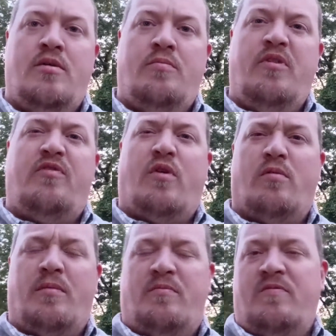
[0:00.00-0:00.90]
Before
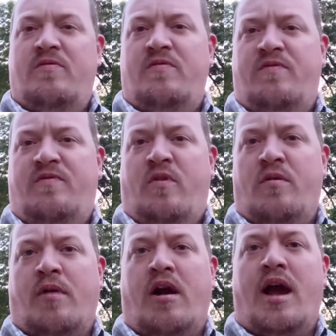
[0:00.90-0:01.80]
we
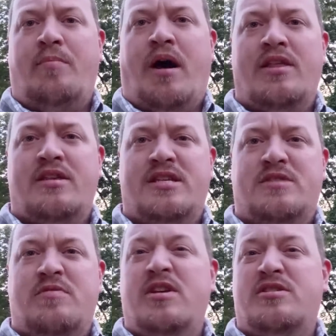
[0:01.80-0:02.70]
form our
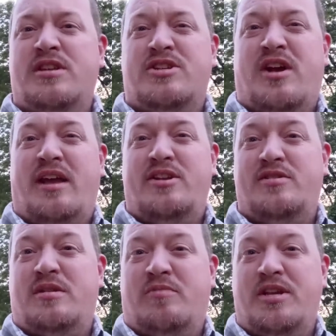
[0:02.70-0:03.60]
hypothesis, we usually try and do
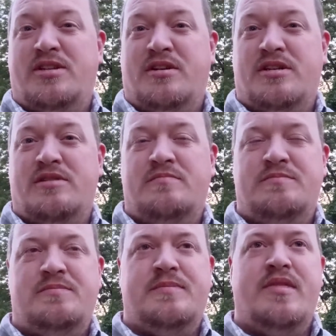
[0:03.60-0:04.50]
some research
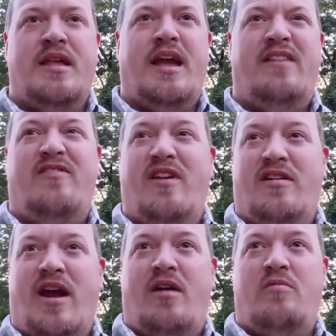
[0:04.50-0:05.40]
and
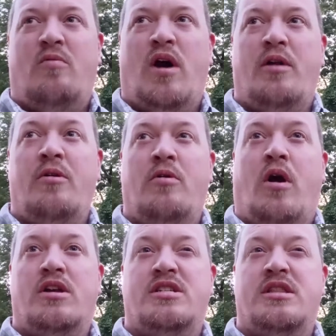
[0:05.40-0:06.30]
figure out what
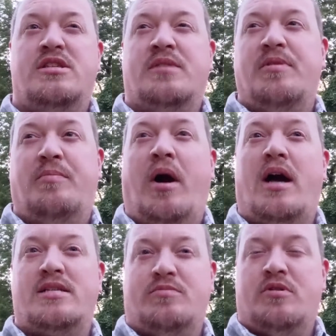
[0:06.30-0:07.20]
are some of the
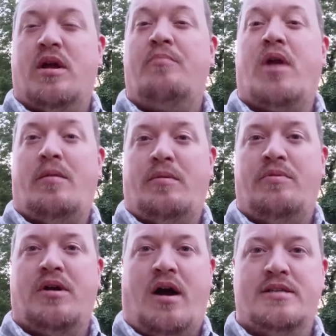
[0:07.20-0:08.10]
possible and
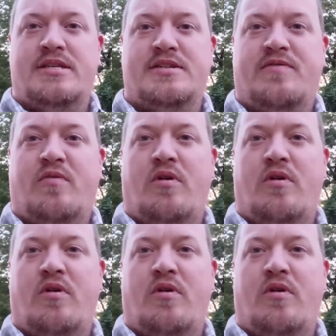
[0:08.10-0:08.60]
probable causes